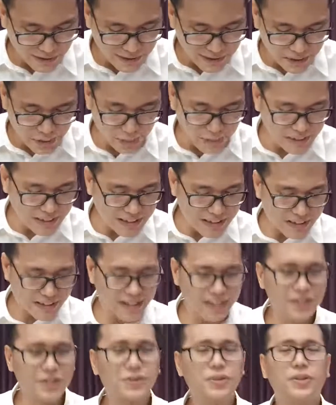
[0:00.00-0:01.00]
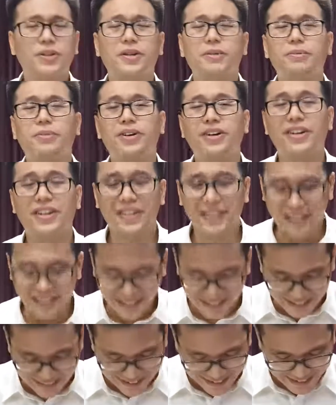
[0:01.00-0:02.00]
so teach us to number our
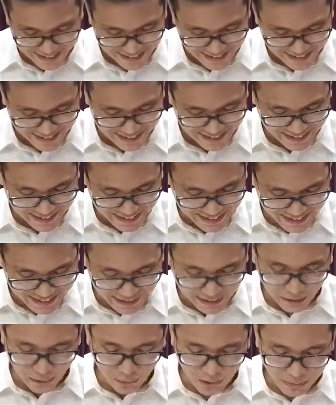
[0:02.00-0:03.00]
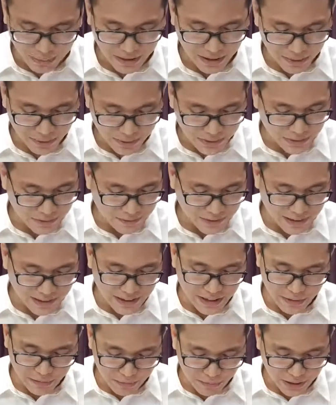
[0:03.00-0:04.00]
days, that we may cultivate
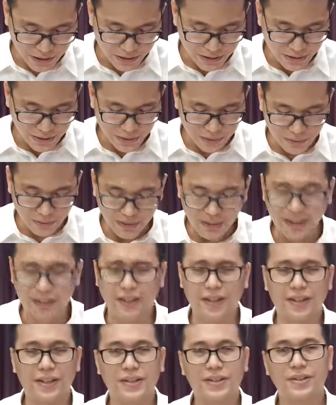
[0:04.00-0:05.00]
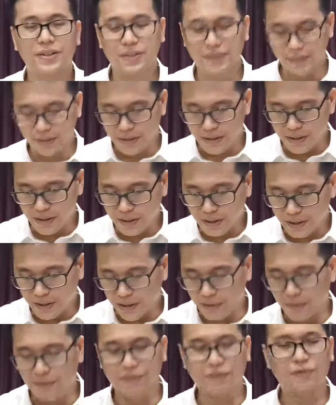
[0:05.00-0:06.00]
and bring to you a heart
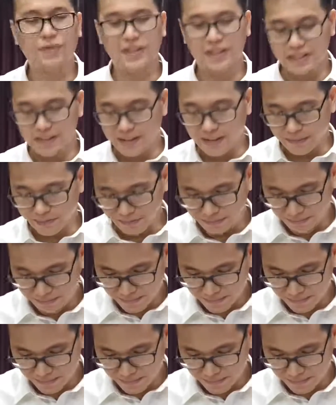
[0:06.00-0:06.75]
of wisdom.